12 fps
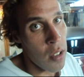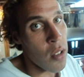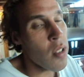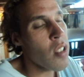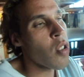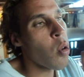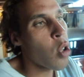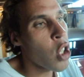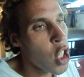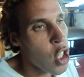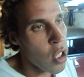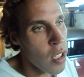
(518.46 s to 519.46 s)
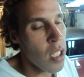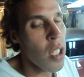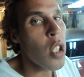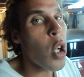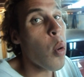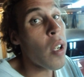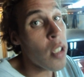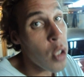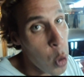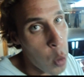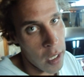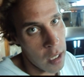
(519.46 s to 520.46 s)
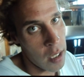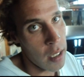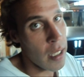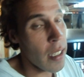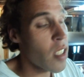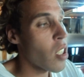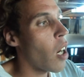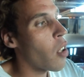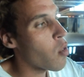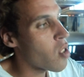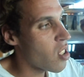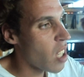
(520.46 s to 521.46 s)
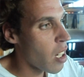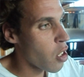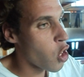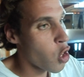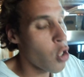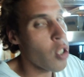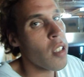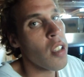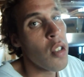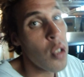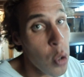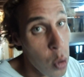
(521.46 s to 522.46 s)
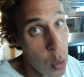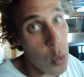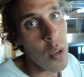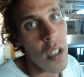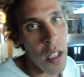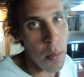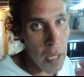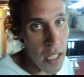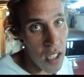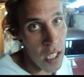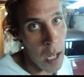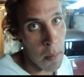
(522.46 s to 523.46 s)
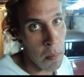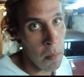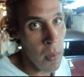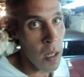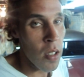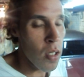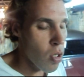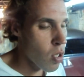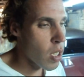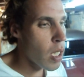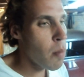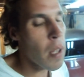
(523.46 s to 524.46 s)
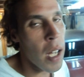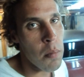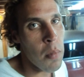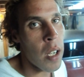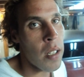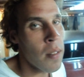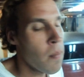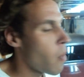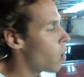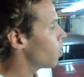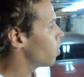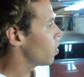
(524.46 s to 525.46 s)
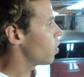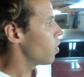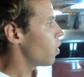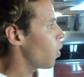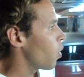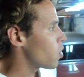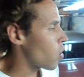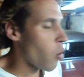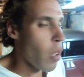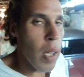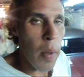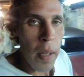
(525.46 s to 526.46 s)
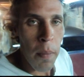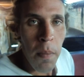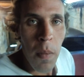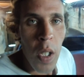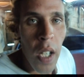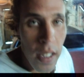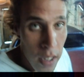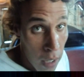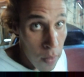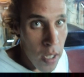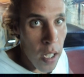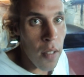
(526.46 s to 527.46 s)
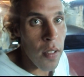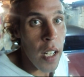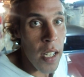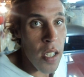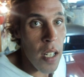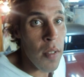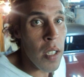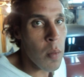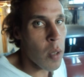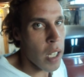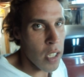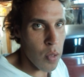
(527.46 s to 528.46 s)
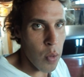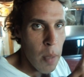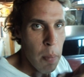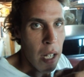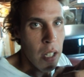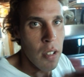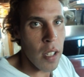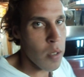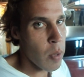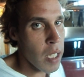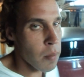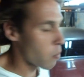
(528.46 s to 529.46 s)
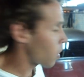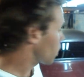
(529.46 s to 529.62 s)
There is no current going to it. It's got to send current to the PCM. So just keep that in mind. So anyway, you guys have yourself a nice evening. We'll catch you right back here next weekend.